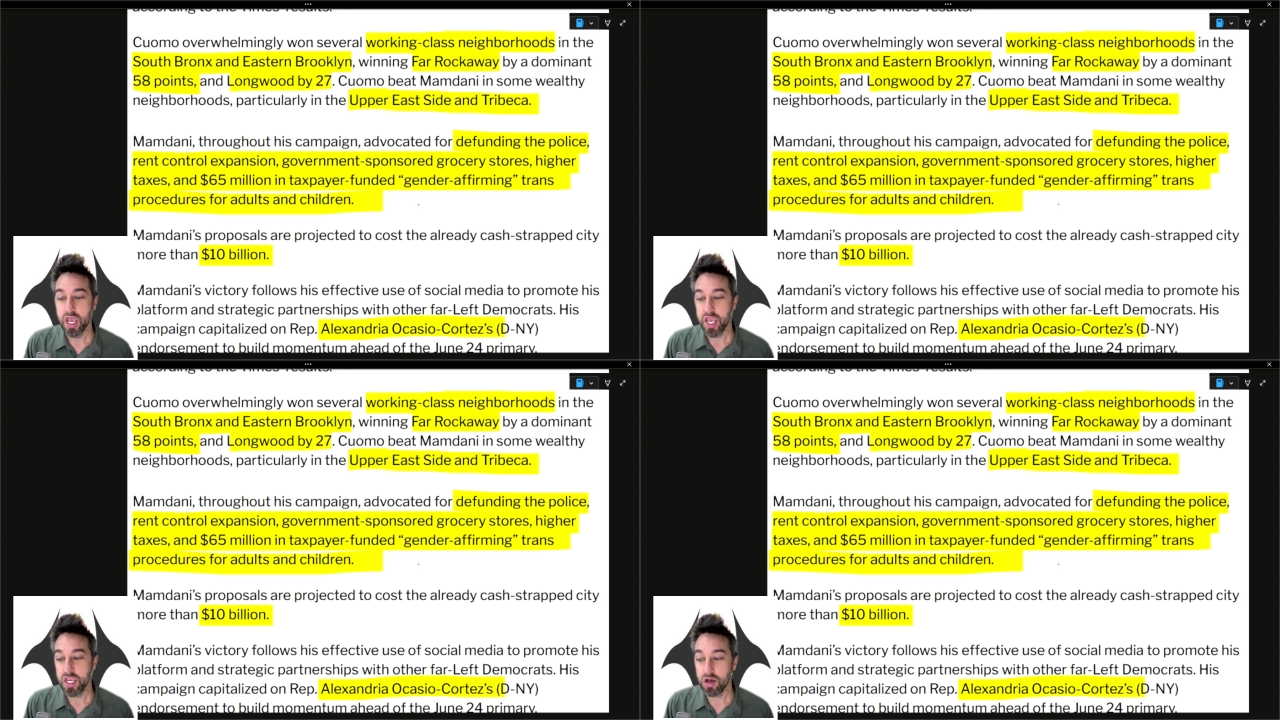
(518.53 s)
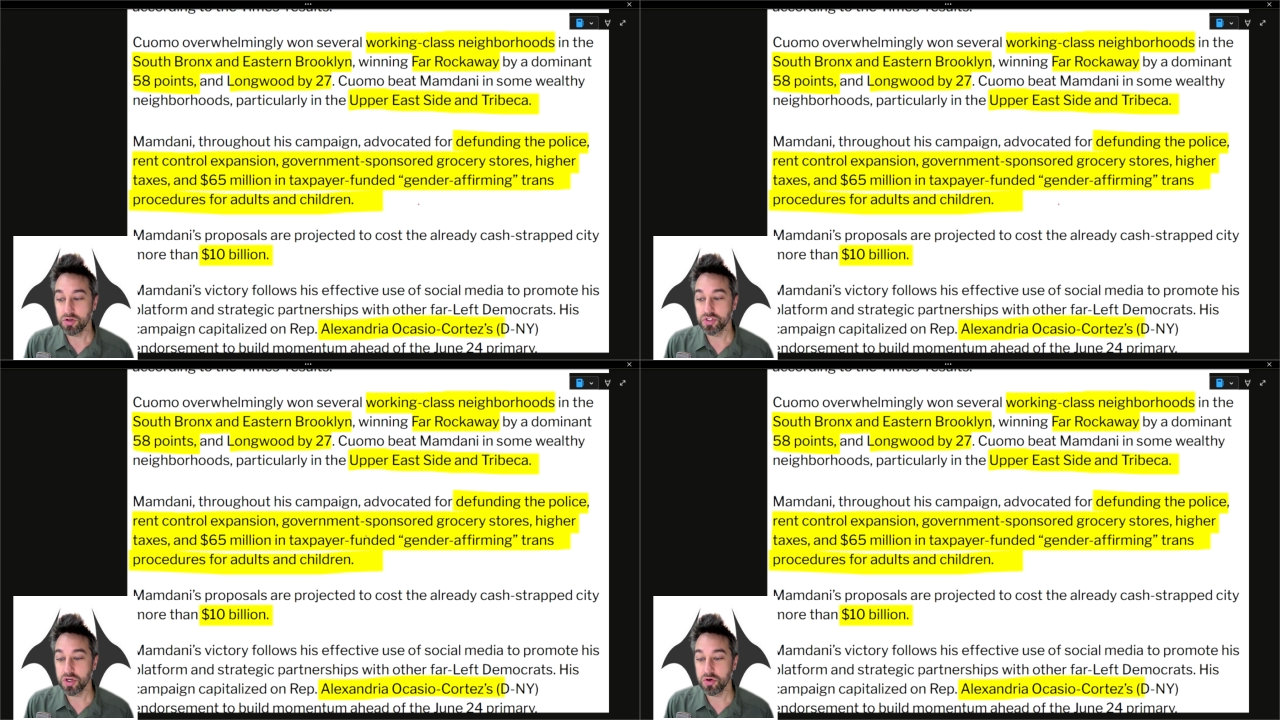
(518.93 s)
He
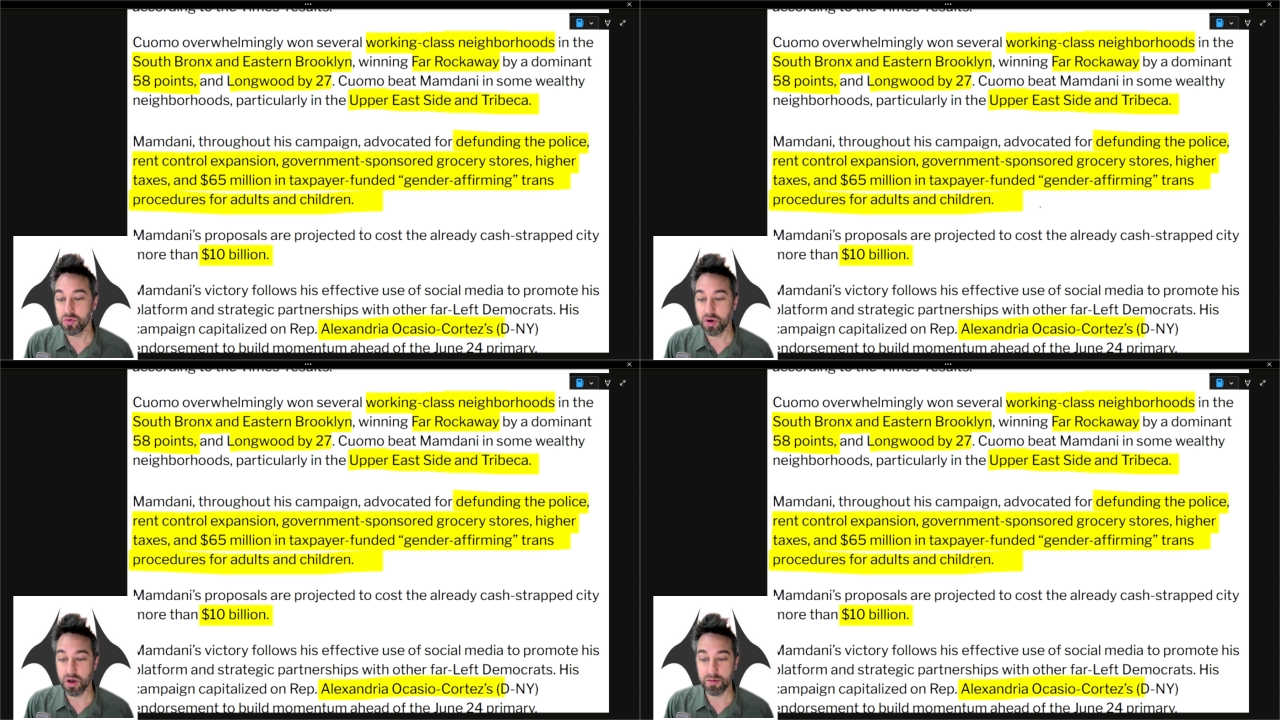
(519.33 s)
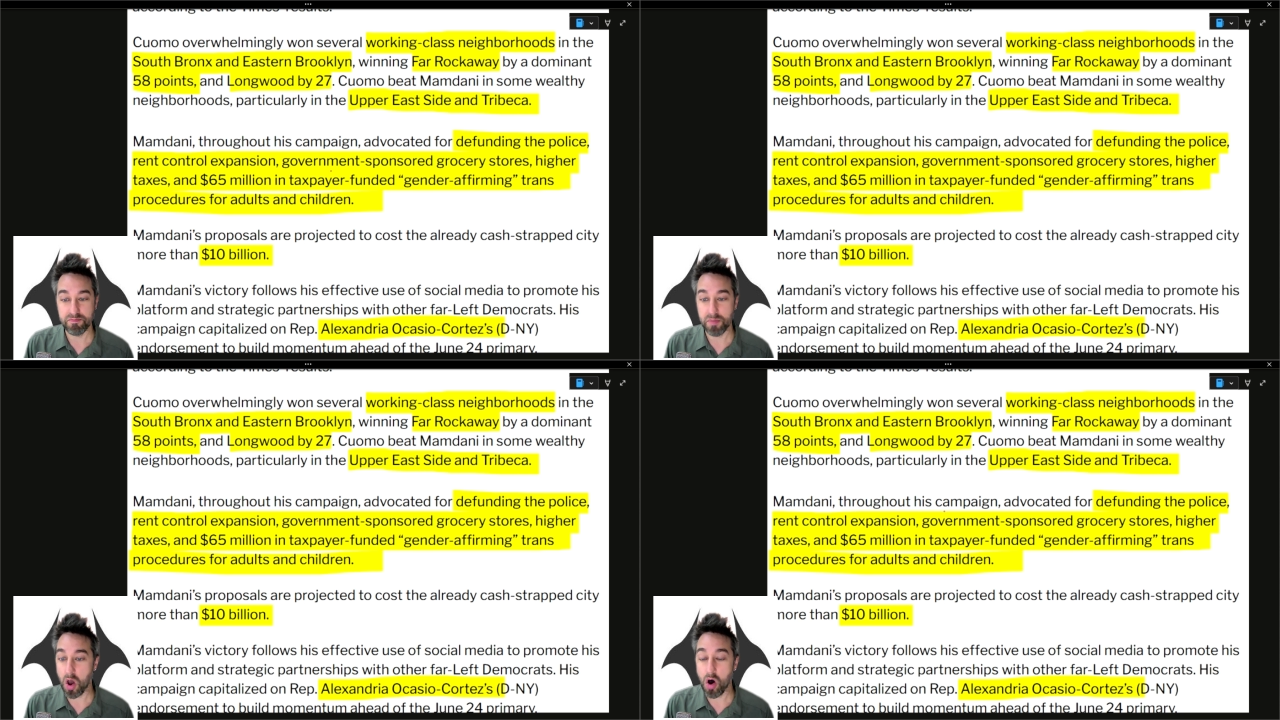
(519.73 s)
also,
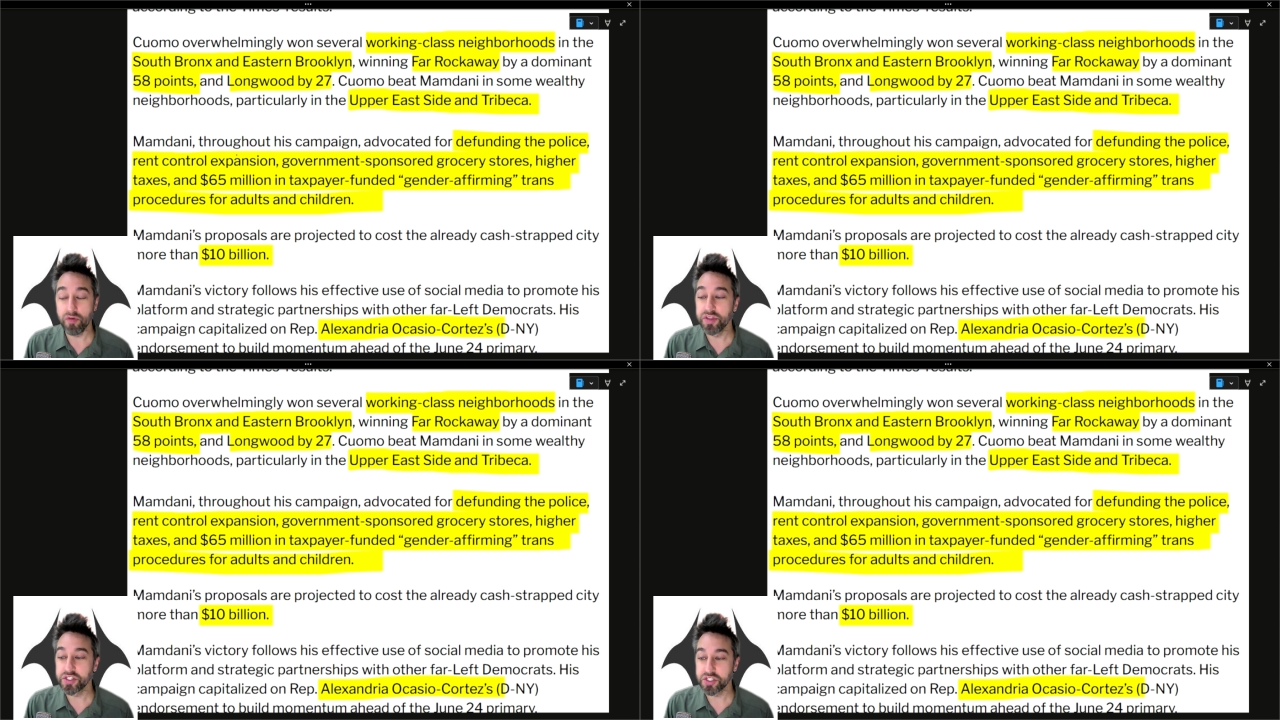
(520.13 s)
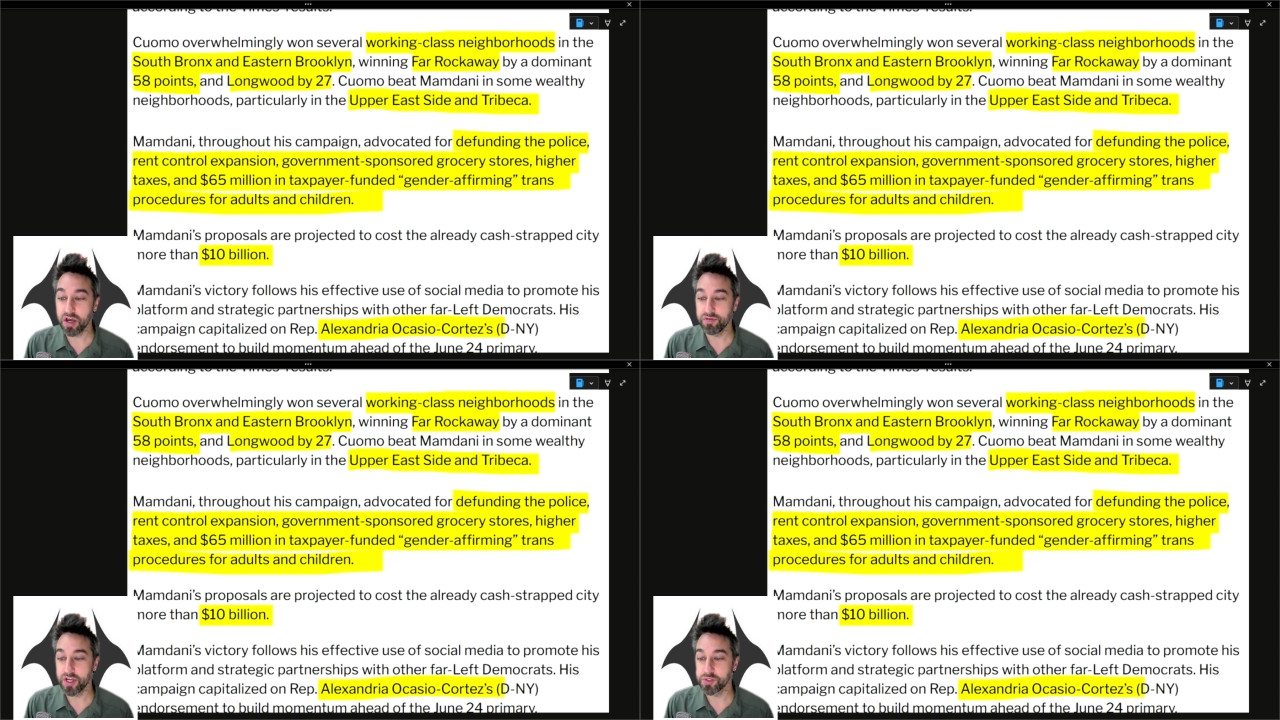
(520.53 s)
all of this
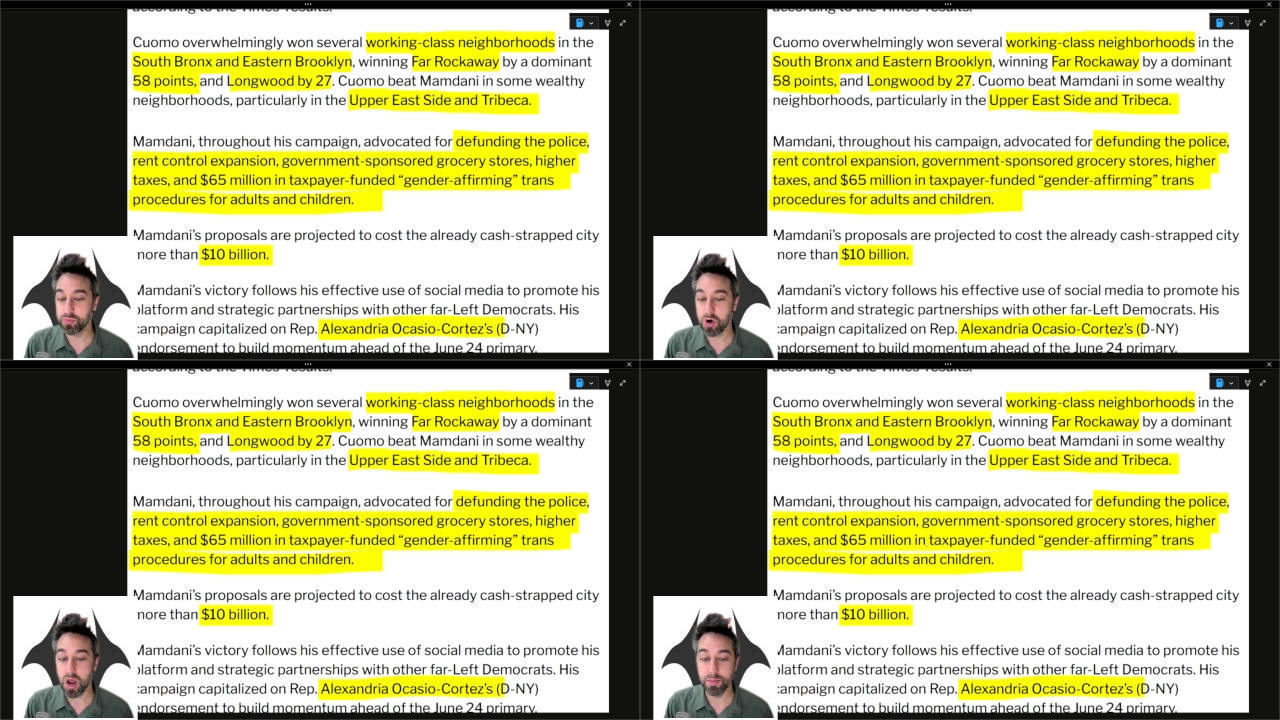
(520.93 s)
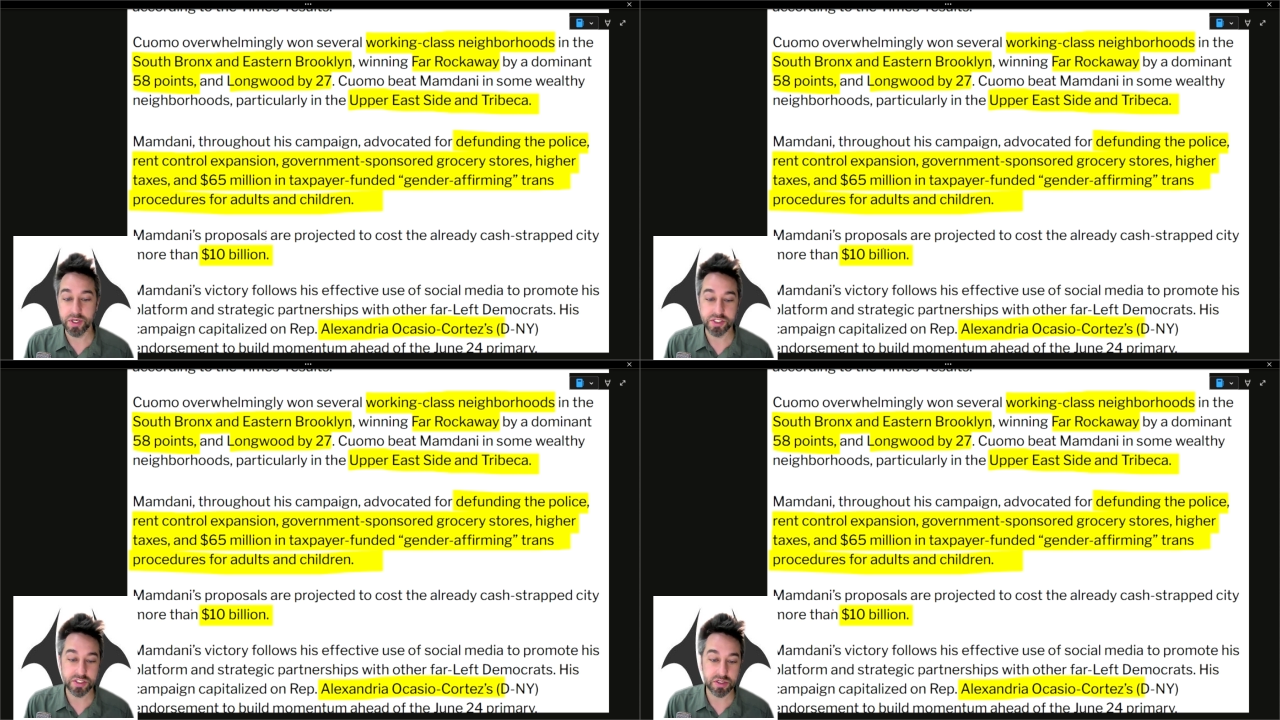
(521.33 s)
stuff has
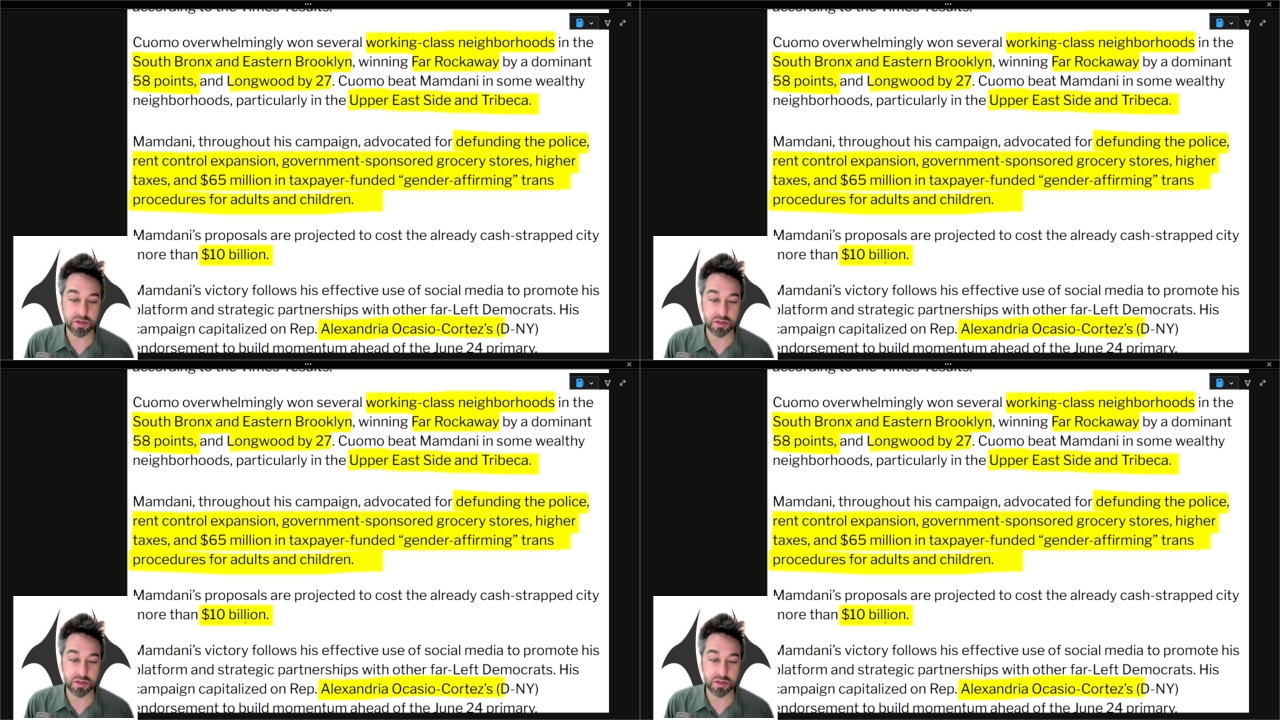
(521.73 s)
promised